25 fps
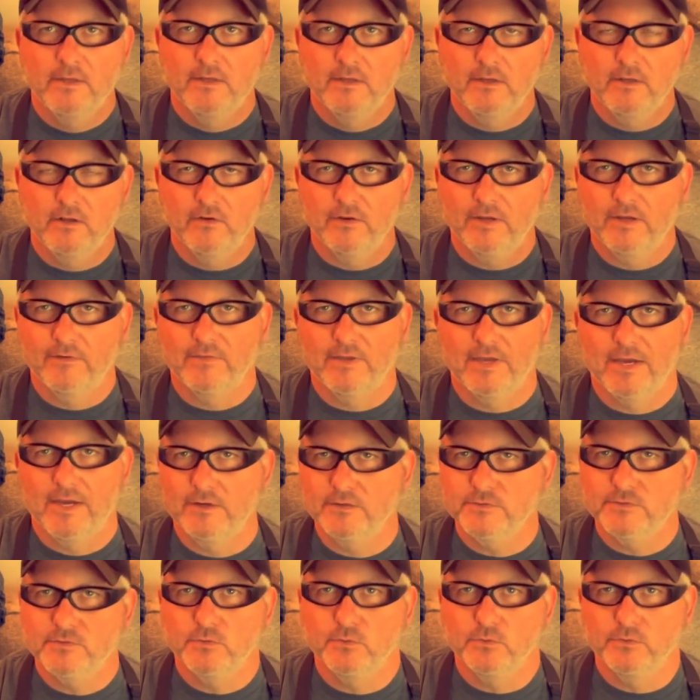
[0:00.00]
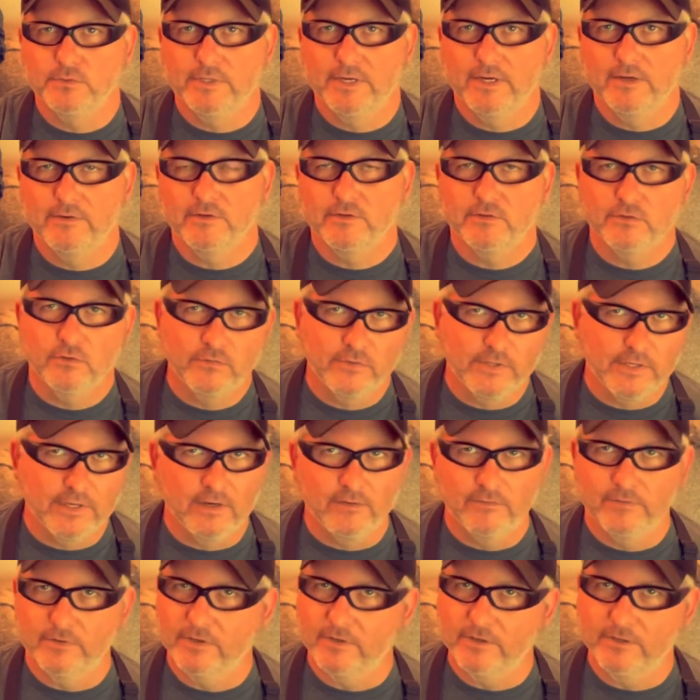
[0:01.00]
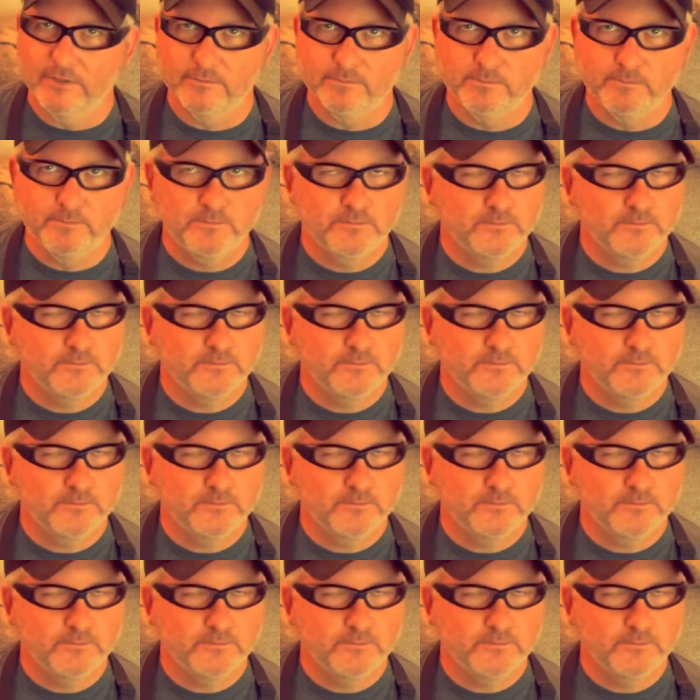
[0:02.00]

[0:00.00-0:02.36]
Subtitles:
You have the house cool down. You turn the oven on.